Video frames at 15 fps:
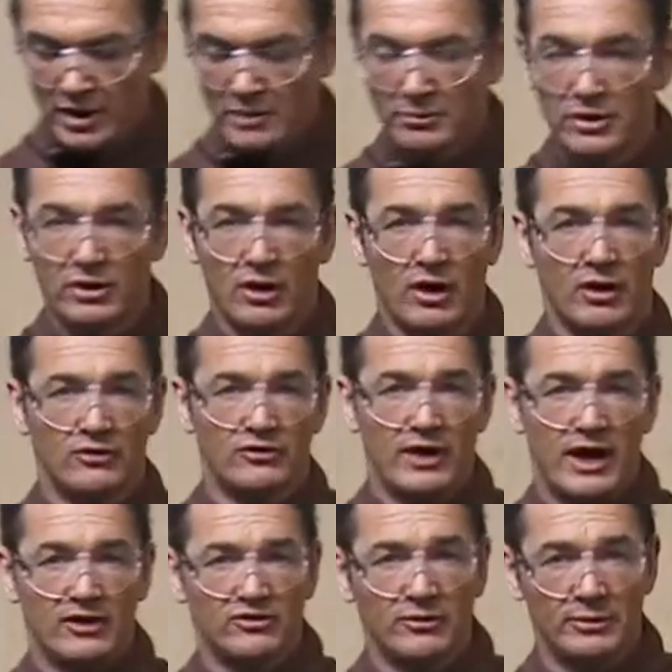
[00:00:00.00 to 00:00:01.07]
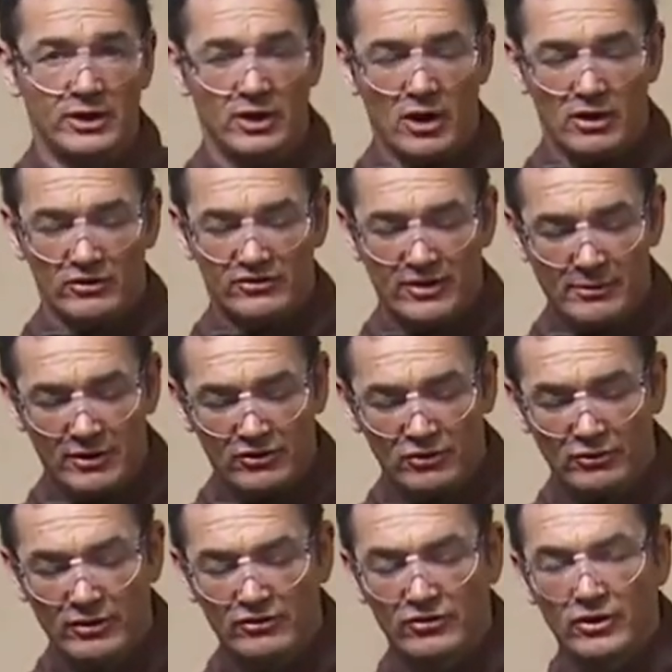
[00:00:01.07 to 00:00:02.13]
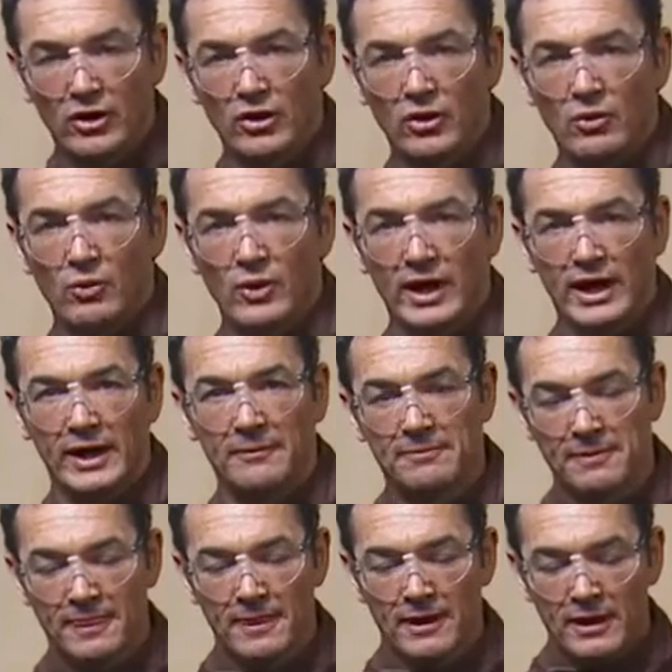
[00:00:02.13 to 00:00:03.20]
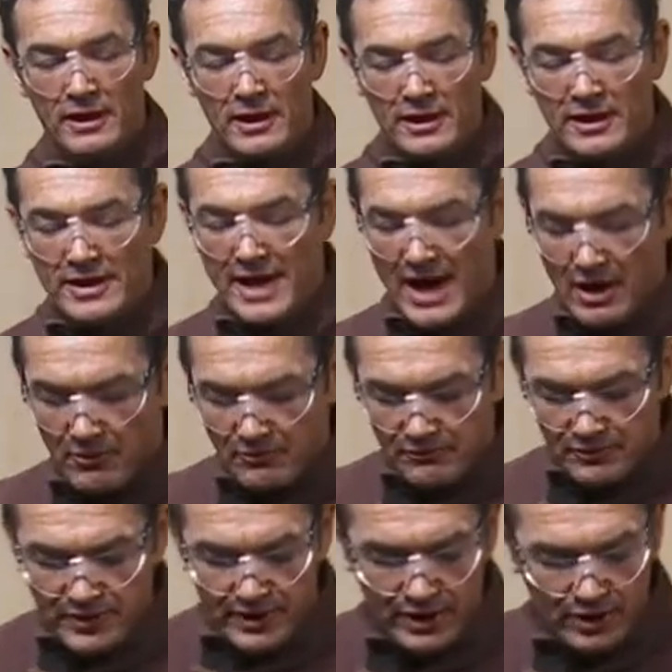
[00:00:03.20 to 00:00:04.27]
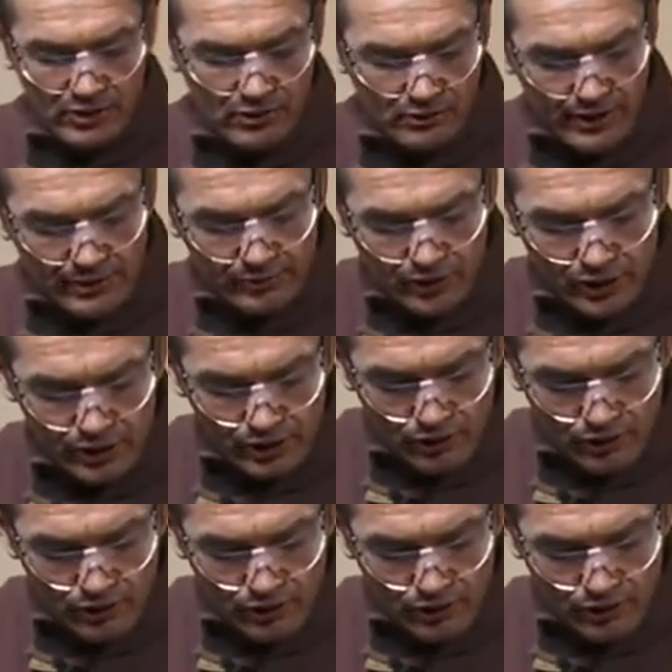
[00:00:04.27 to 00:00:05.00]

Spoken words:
because I simply can't set my tool rest the other way. Now, here when I'm cutting